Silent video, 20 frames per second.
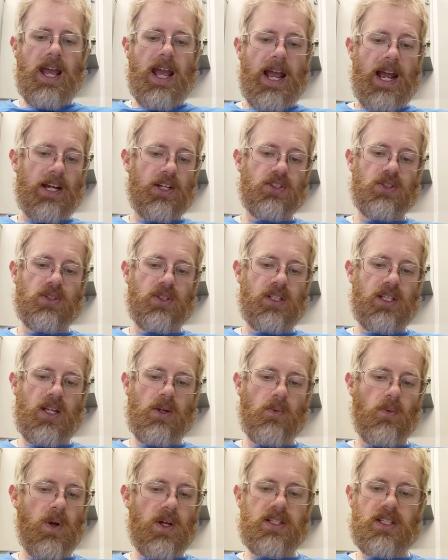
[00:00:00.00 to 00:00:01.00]
Actually,
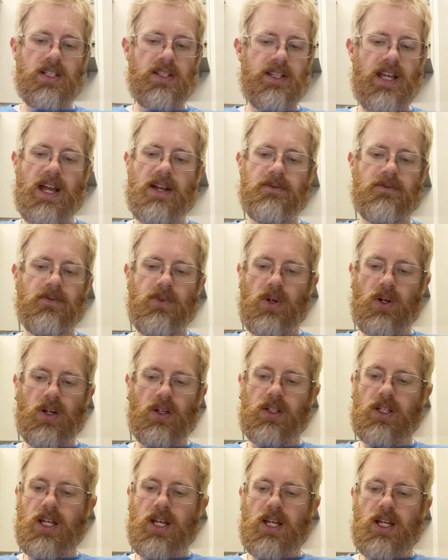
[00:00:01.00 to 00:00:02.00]
it wasn't that
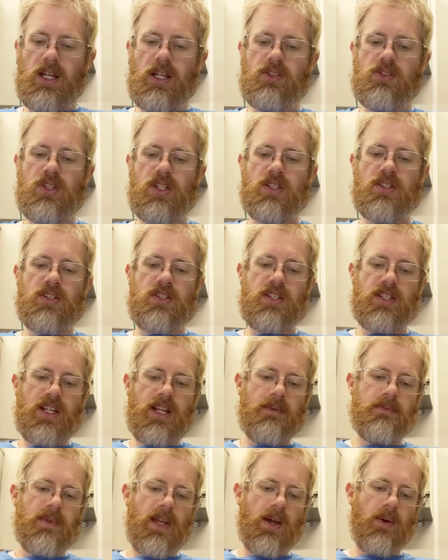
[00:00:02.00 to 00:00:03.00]
far. It just
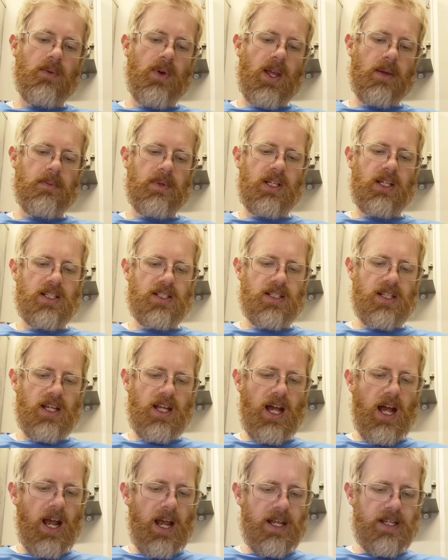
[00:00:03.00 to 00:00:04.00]
seemed that way because
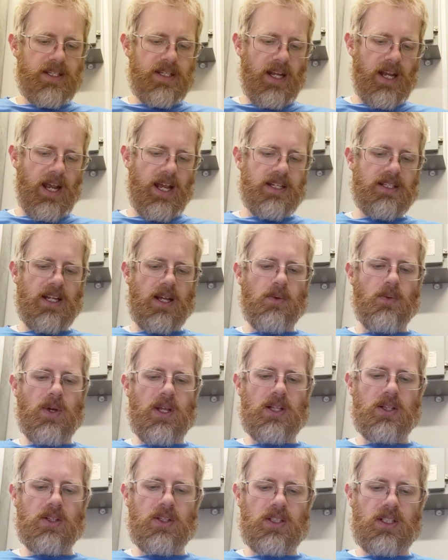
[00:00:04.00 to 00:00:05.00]
as I
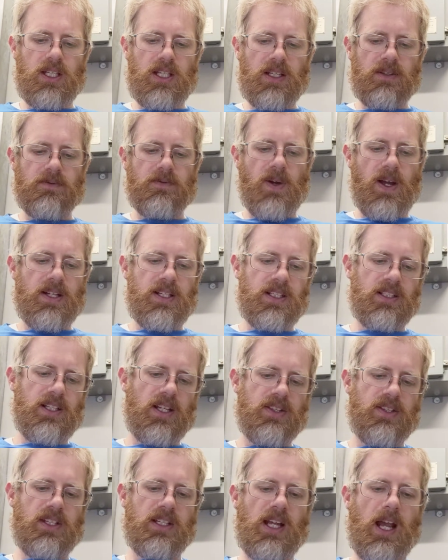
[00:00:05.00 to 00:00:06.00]
went looking and finding
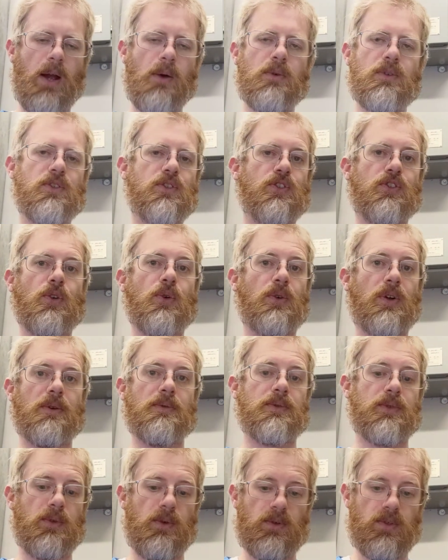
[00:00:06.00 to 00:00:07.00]
nothing, I was sure I
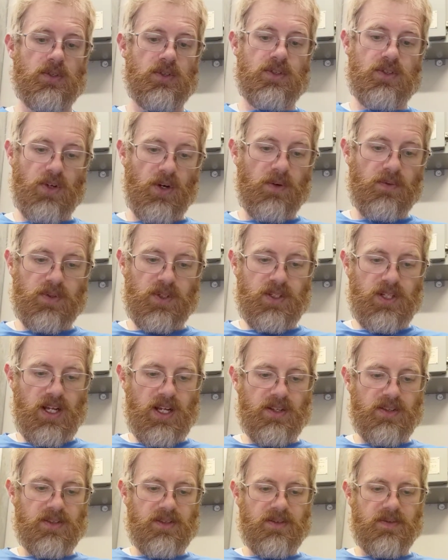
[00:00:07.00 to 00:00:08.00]
was going to starve to
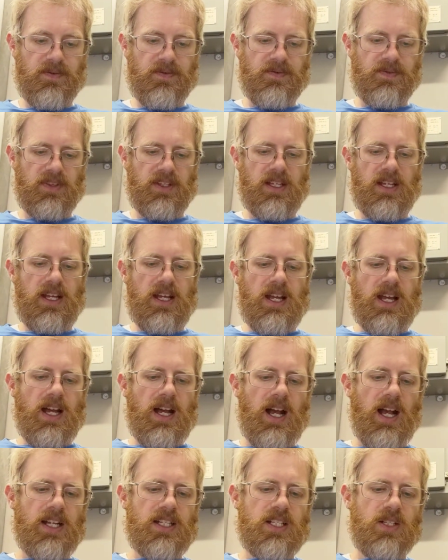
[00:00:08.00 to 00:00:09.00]
death.
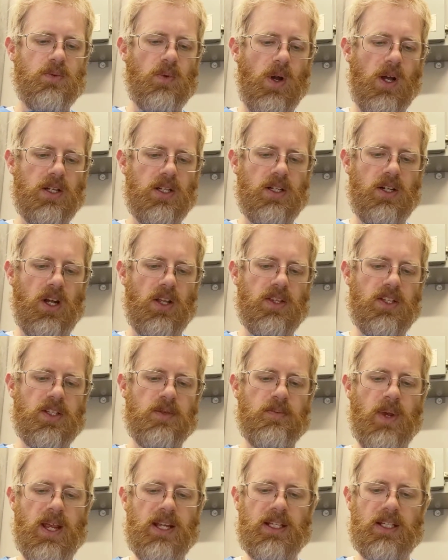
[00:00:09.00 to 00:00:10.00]
I squatted on this
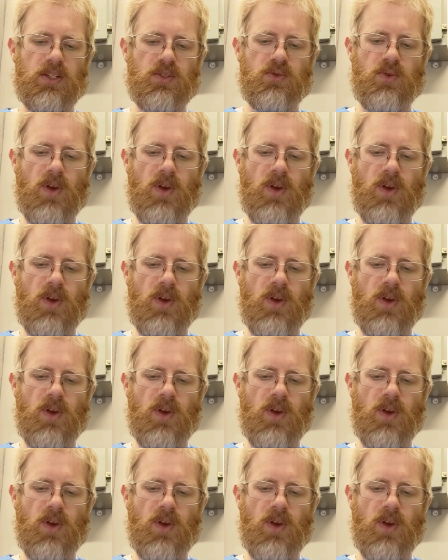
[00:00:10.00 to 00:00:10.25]
bank and